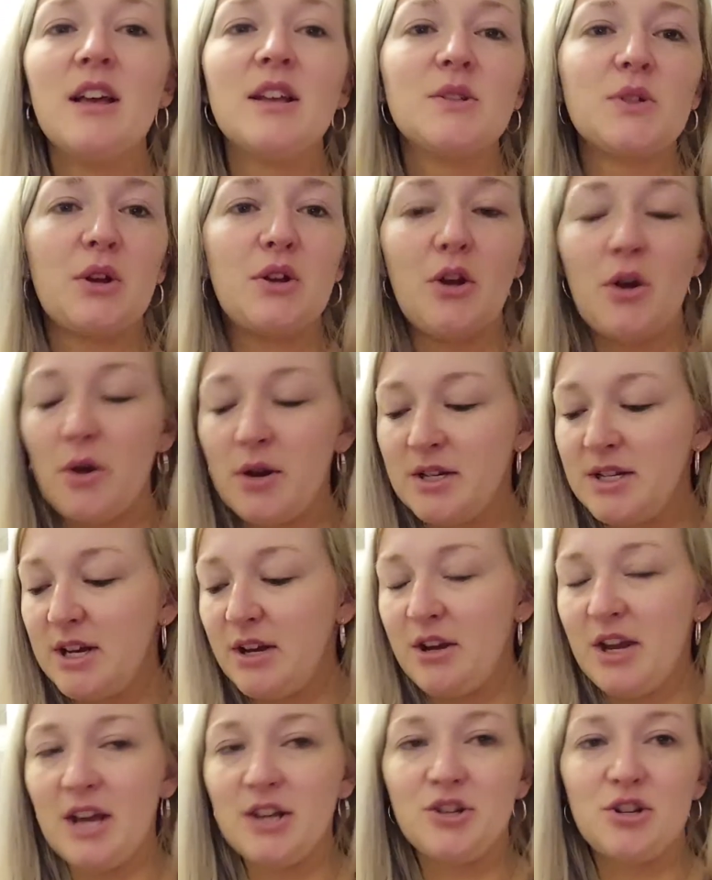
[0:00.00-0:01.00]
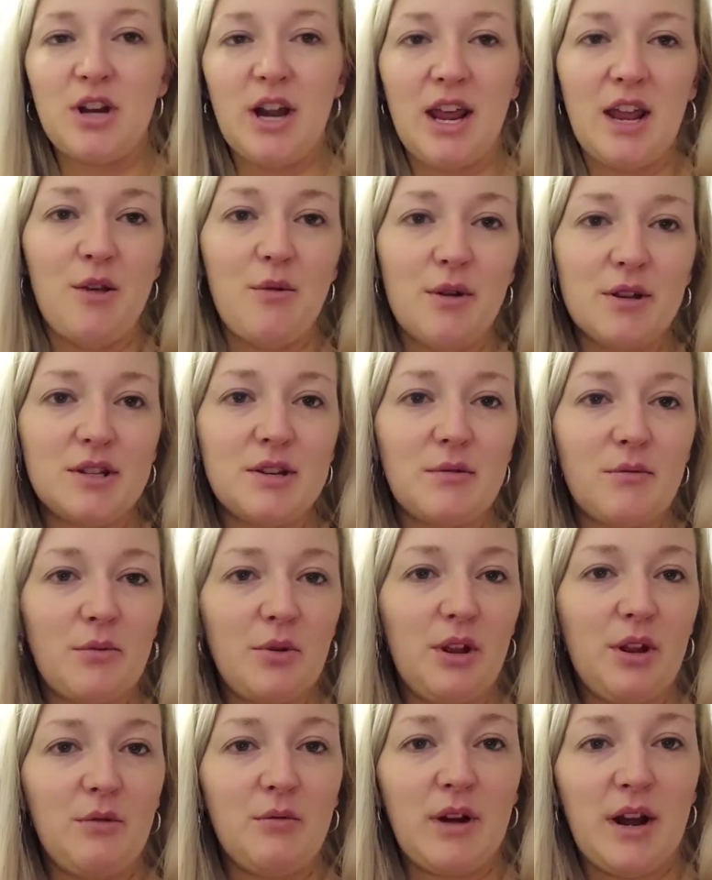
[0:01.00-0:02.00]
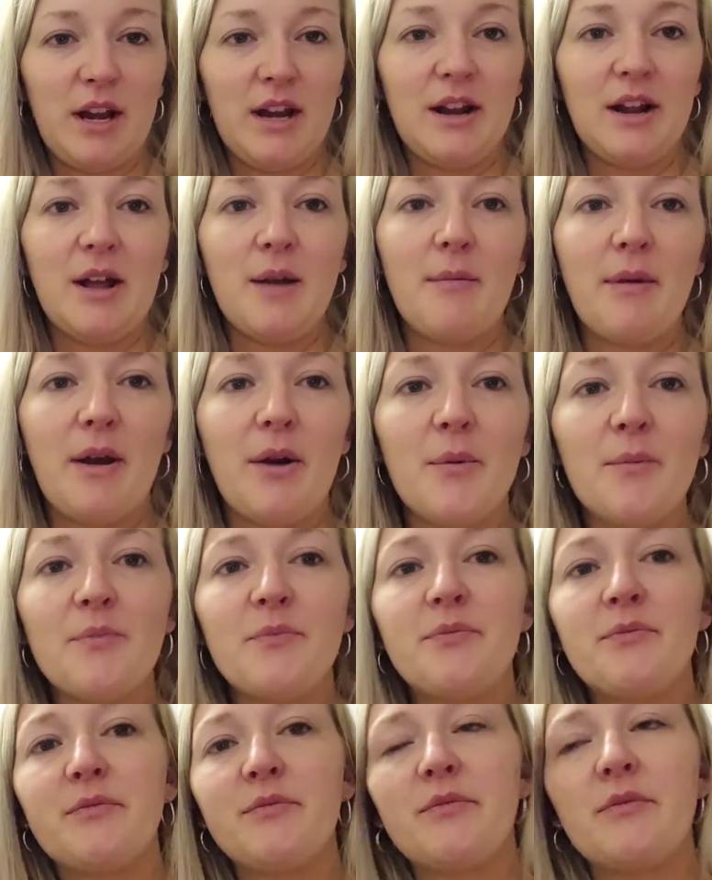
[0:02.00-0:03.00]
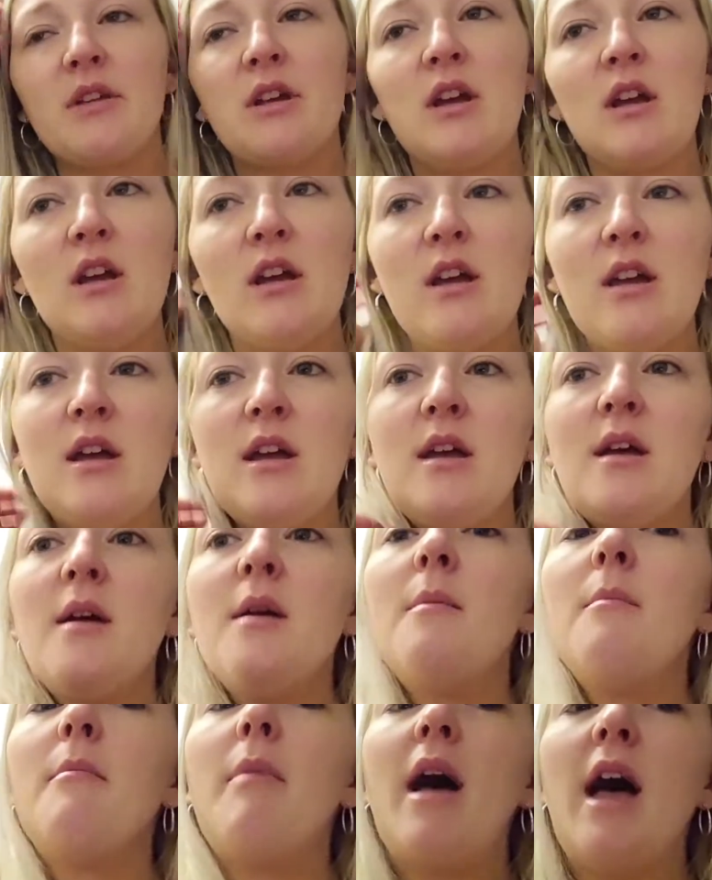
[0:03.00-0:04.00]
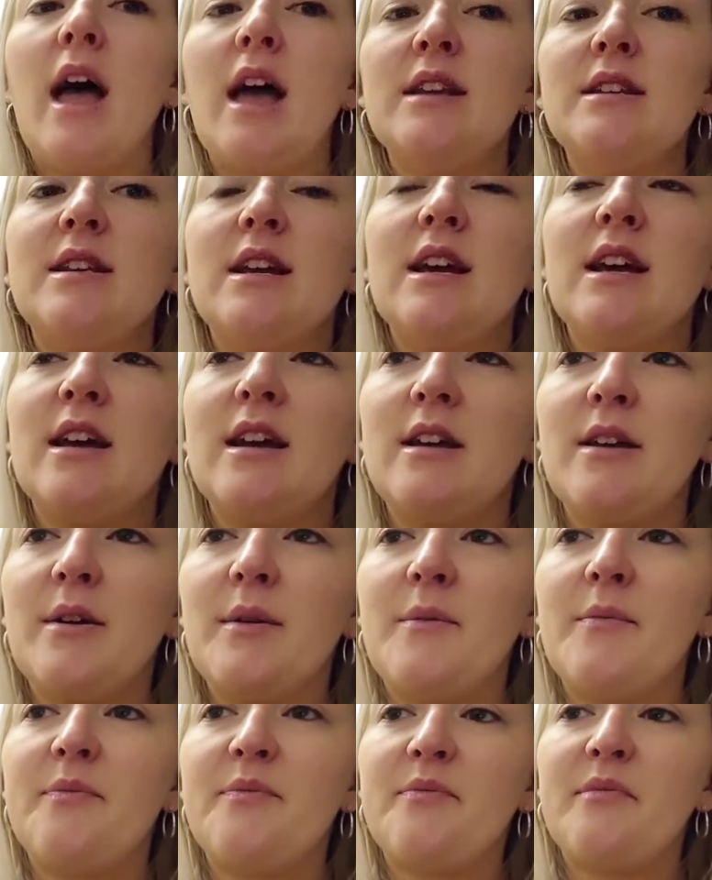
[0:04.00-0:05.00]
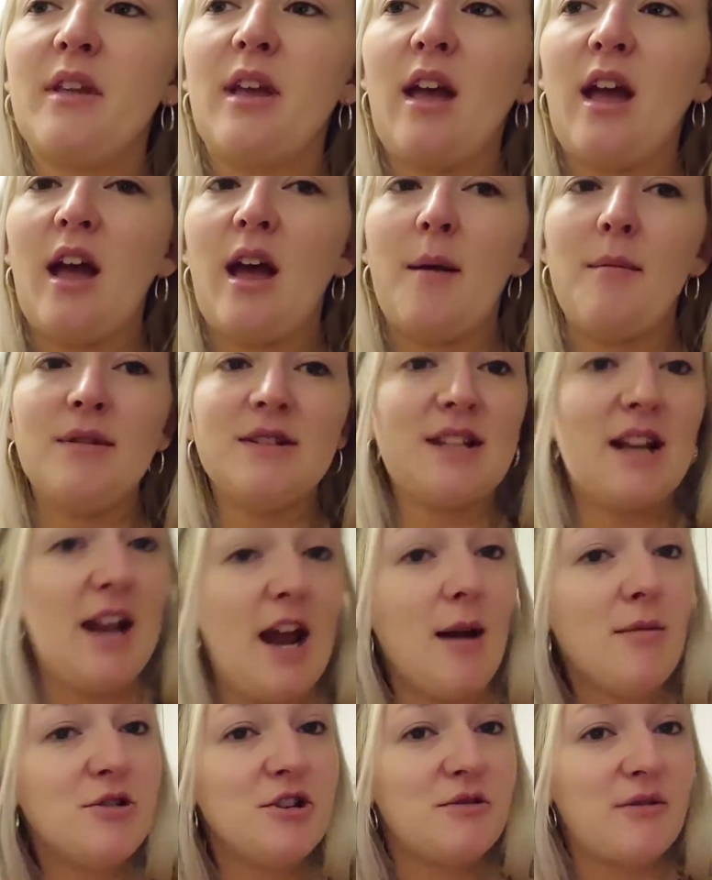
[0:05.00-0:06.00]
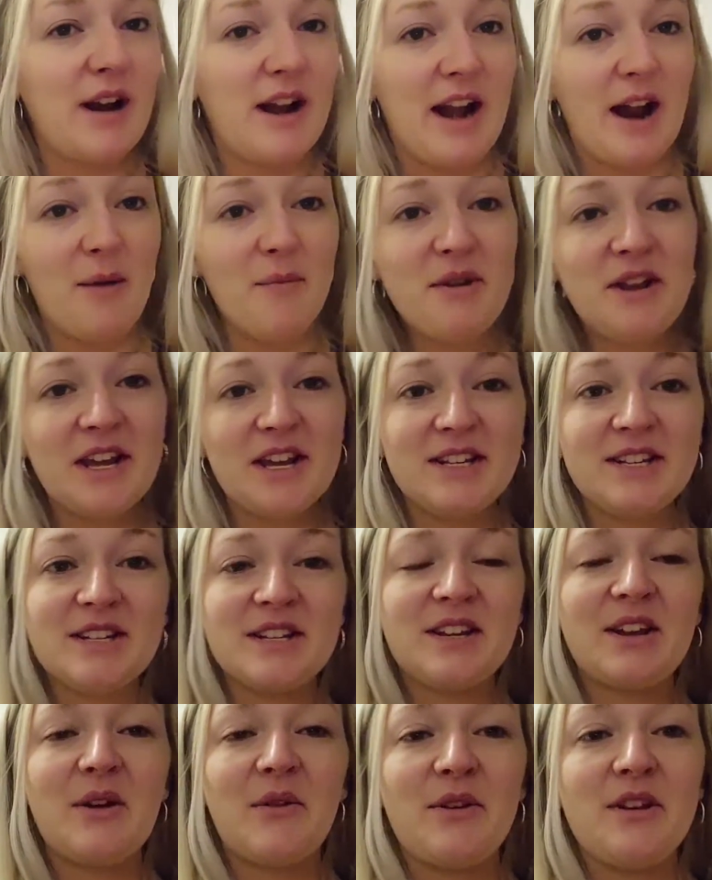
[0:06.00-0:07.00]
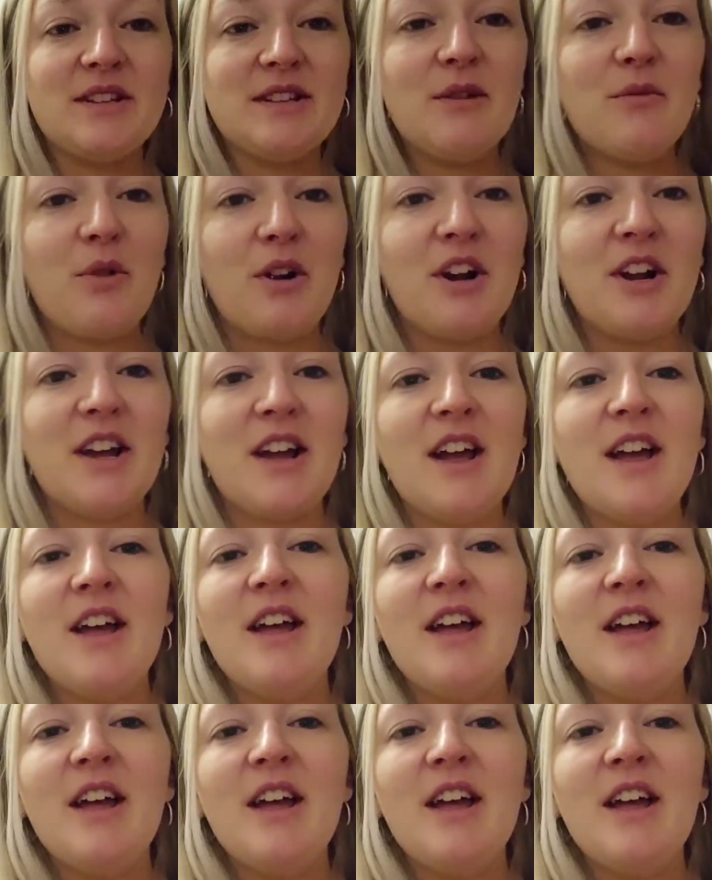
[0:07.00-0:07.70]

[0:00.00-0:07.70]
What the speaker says: So I know until yesterday he wasn't really ready to come out. But it's an option right now because Cody's at work.